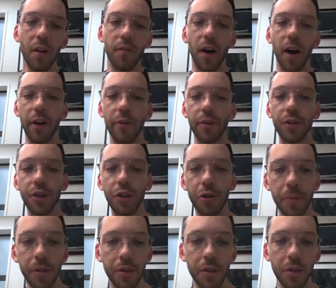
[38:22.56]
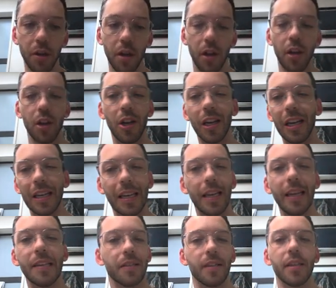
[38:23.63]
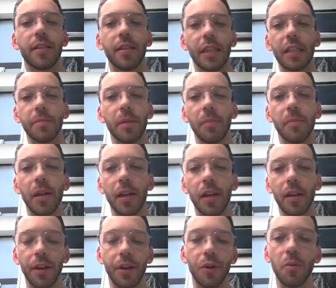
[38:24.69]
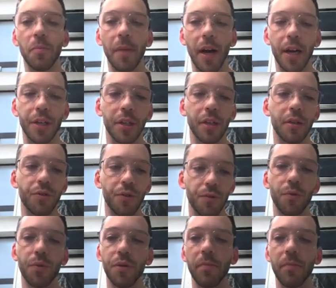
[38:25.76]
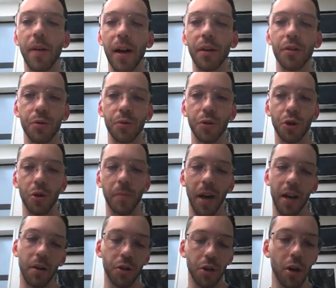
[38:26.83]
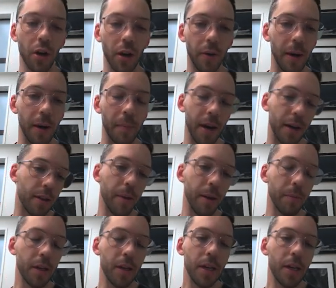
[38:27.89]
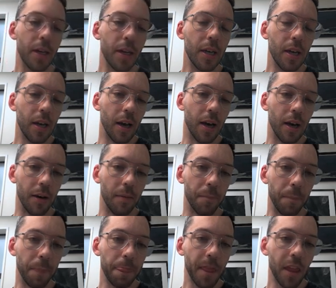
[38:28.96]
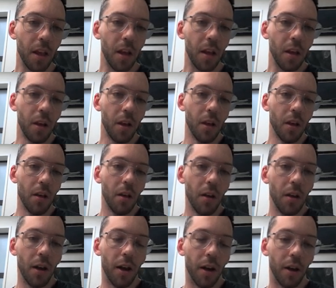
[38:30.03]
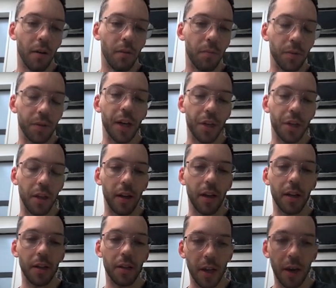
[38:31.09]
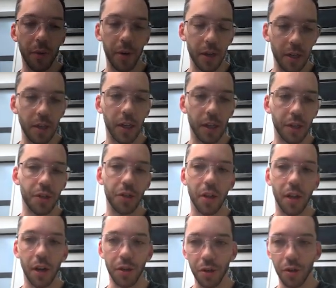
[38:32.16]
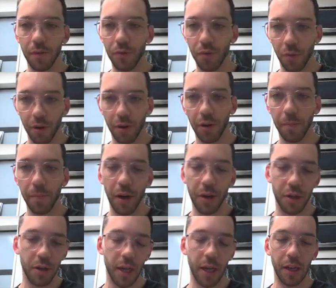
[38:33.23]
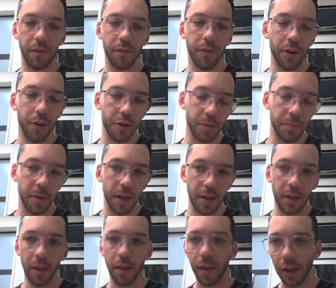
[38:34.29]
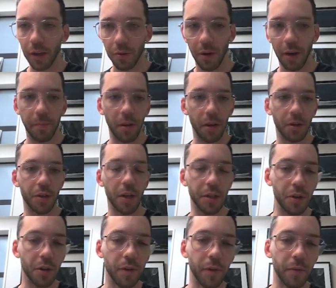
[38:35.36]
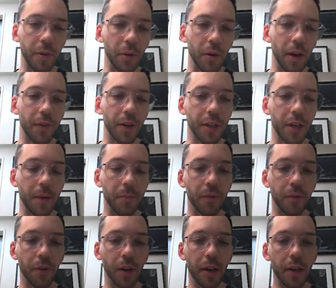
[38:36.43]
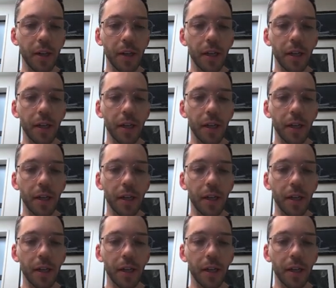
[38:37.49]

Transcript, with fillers: For high-risk tumours, you need at least a 6mm clinical margin drawn around your tumour, and I'll show you how I mark them up. I was actually thinking today when I did an excision that I should have drawn it on the patient, taken photos, but I didn't think, so I apologise, I don't have a real-life example for